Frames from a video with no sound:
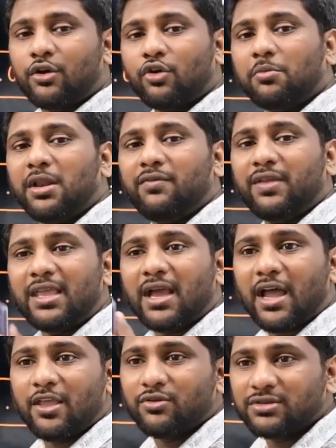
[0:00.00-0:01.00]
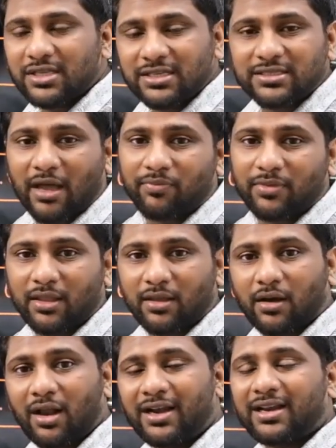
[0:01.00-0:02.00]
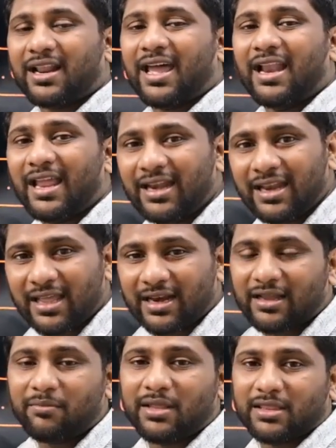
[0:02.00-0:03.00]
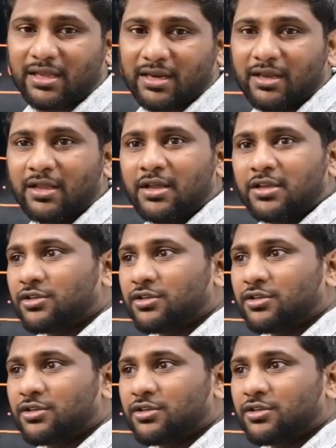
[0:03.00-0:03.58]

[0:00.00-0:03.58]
Normally we are using something called trial and error method.